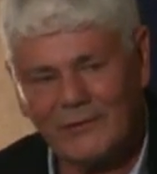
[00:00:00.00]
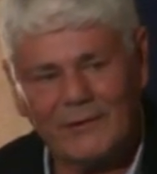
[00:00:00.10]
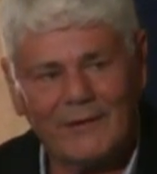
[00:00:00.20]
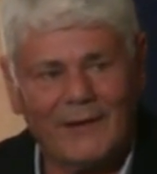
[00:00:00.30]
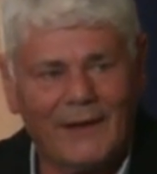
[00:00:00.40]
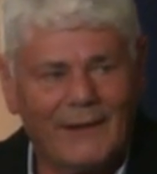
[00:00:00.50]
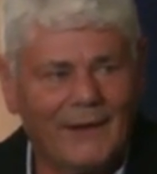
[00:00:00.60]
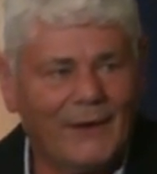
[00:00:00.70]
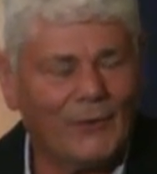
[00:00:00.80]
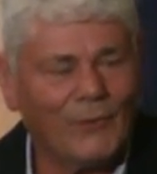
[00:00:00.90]
and
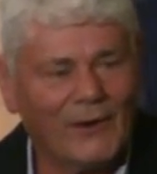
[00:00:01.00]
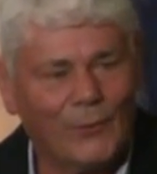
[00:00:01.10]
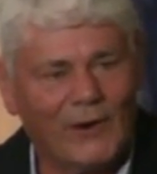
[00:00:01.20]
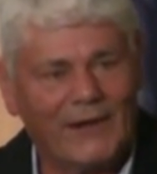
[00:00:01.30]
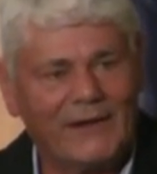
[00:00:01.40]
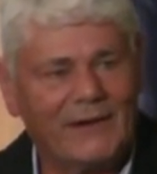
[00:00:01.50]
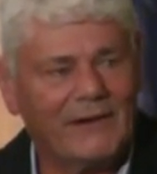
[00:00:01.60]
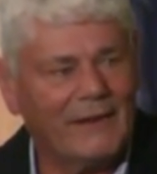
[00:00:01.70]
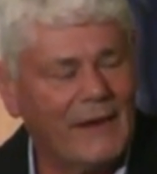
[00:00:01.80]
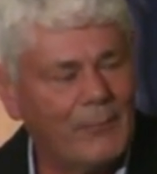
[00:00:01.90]
I don't really want to get
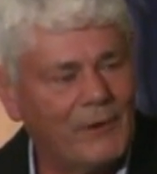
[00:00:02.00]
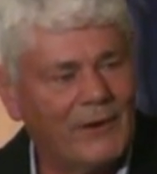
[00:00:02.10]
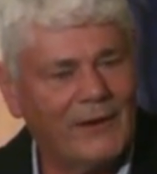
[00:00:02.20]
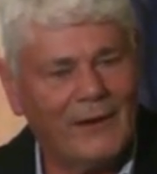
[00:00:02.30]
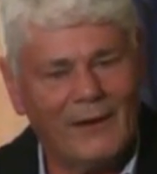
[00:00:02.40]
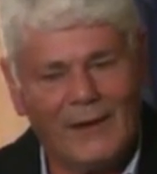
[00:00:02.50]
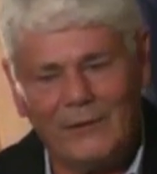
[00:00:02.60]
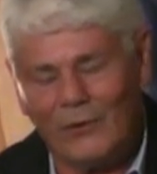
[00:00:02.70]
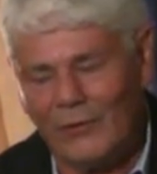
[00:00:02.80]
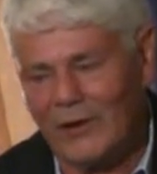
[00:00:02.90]
into that, but I
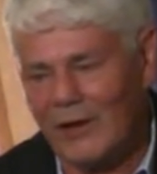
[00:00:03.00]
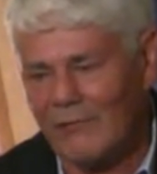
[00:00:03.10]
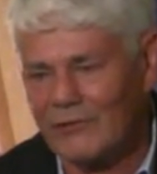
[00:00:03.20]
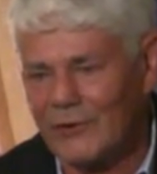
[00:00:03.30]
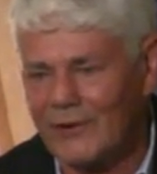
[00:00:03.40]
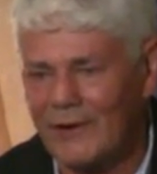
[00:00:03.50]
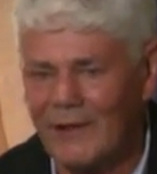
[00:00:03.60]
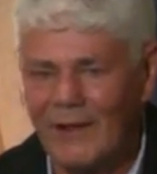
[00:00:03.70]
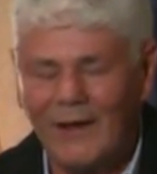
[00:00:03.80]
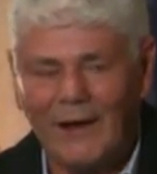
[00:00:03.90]
know the governor, and
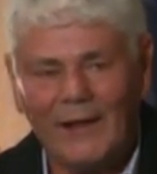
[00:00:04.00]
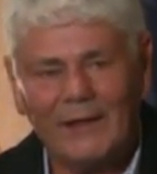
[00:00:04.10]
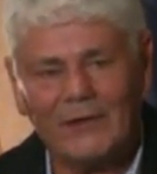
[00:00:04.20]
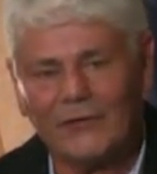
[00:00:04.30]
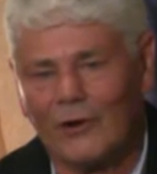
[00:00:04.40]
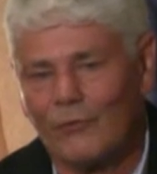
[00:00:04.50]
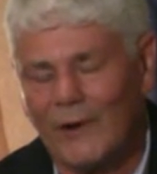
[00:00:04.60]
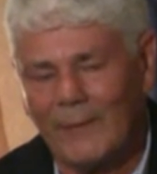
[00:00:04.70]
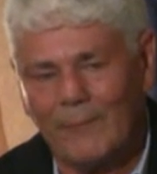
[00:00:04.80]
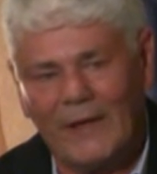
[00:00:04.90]
I think he's a
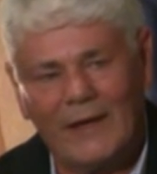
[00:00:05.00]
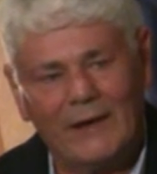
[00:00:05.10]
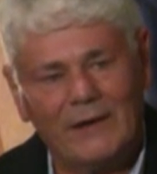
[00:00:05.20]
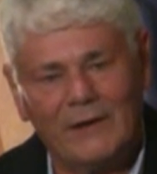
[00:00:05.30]
great man.